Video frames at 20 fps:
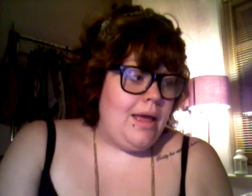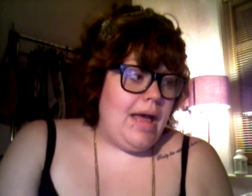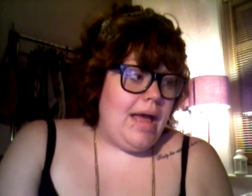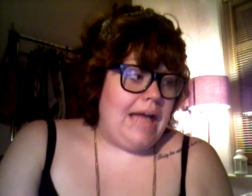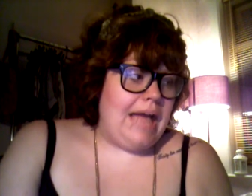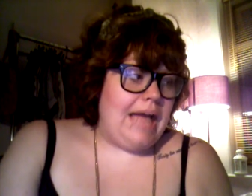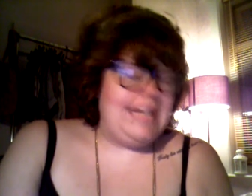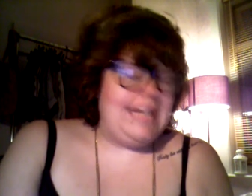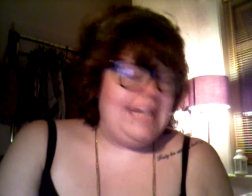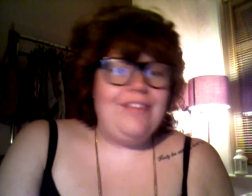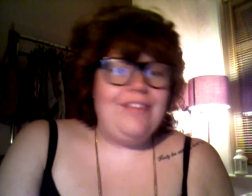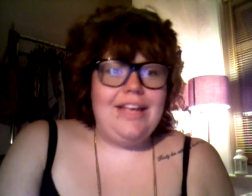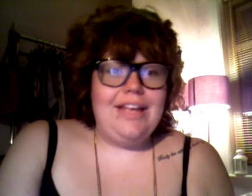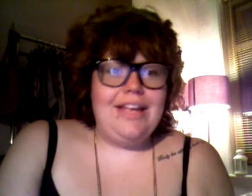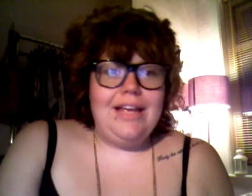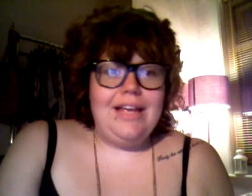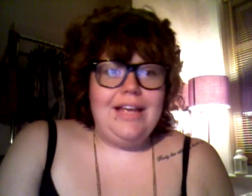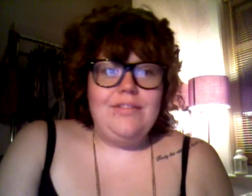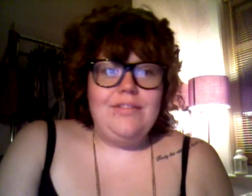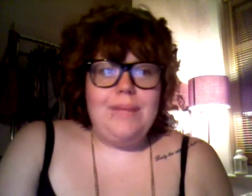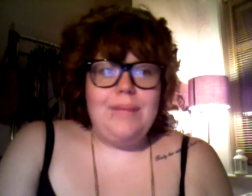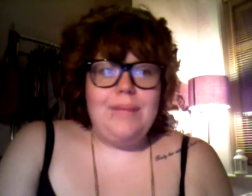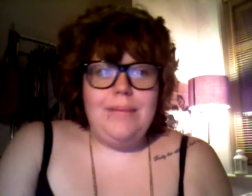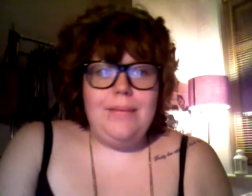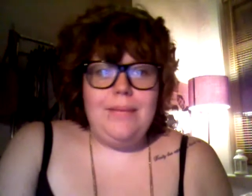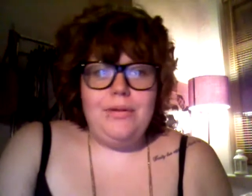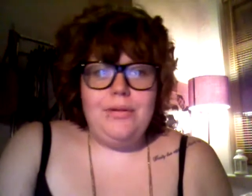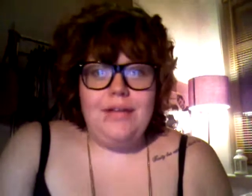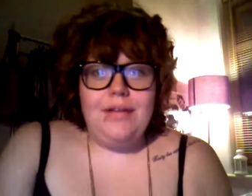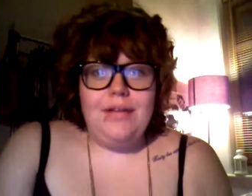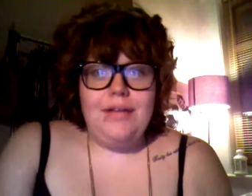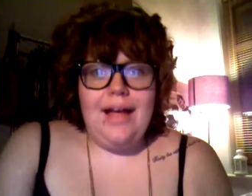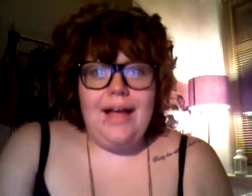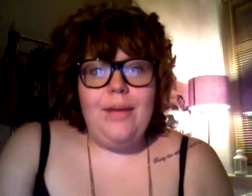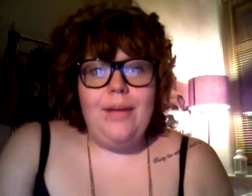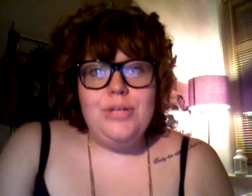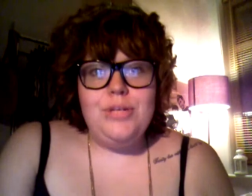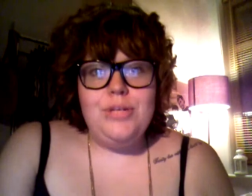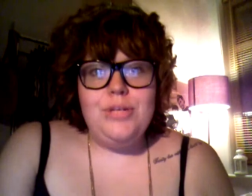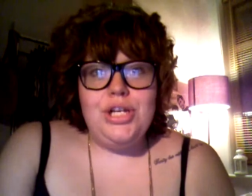And I think it gives people that
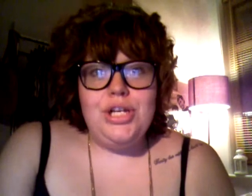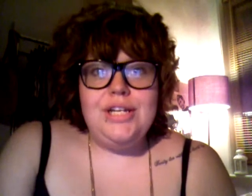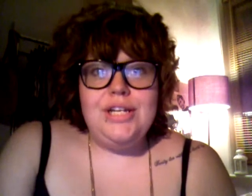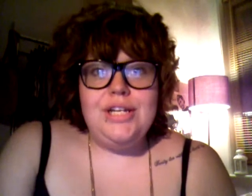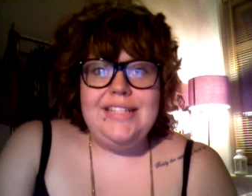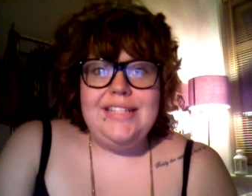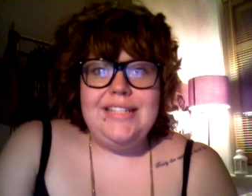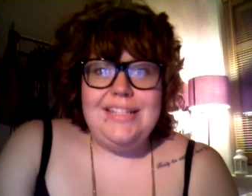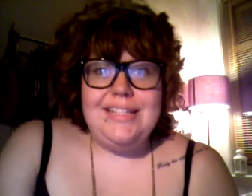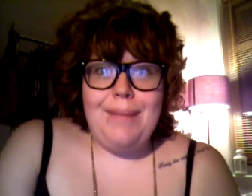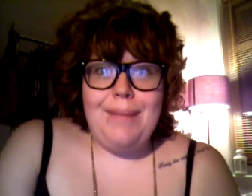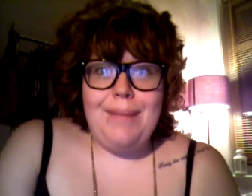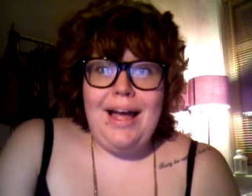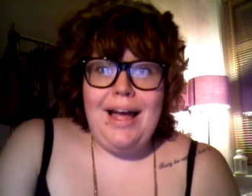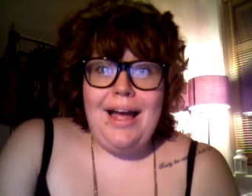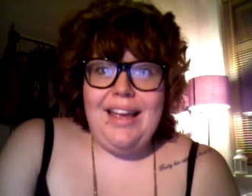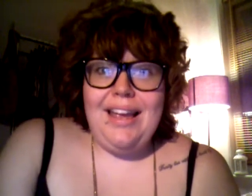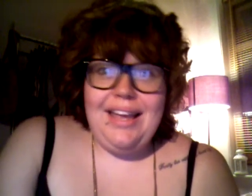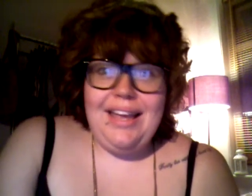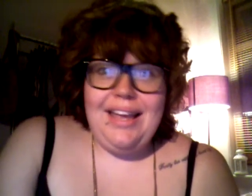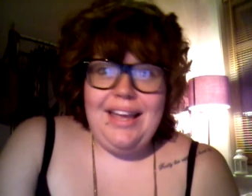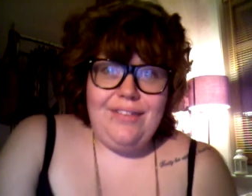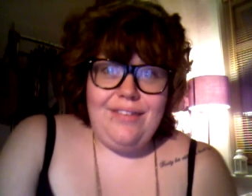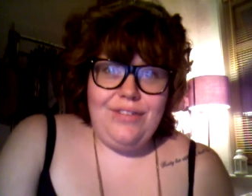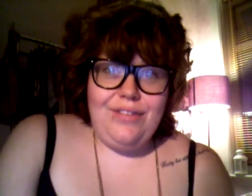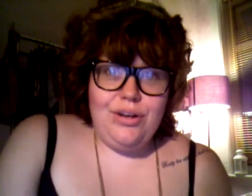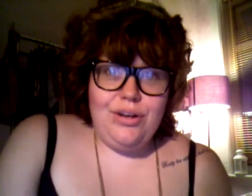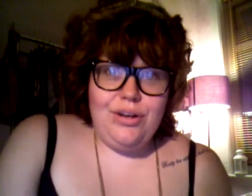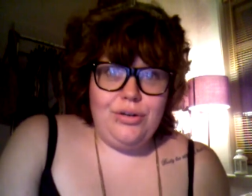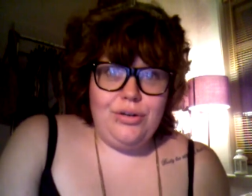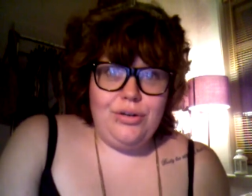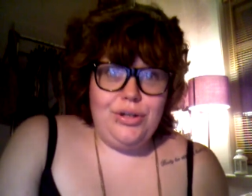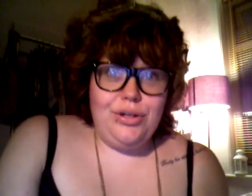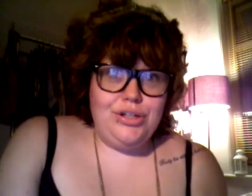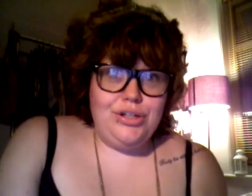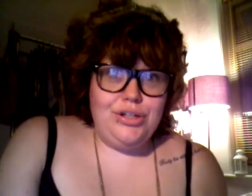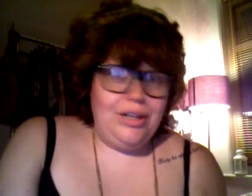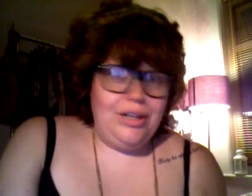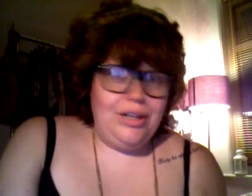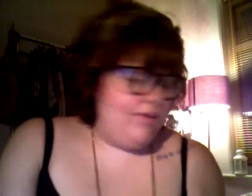opportunity to buy it if you couldn't
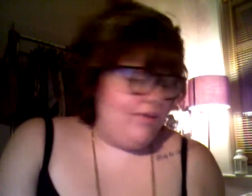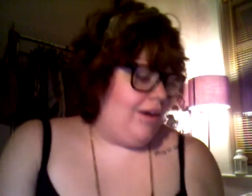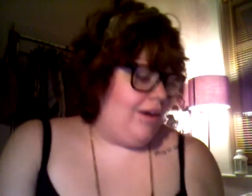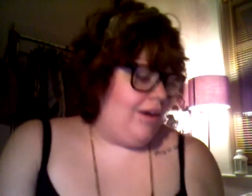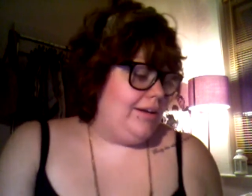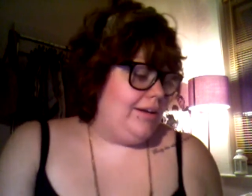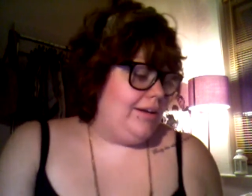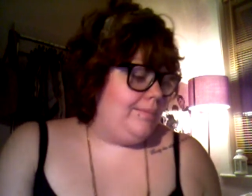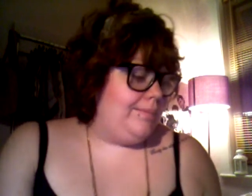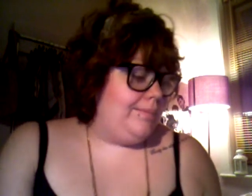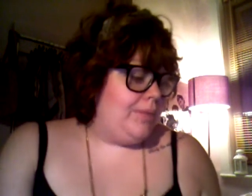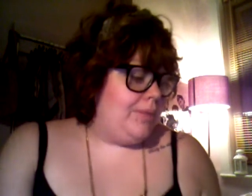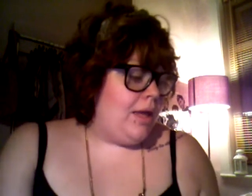usually afford it.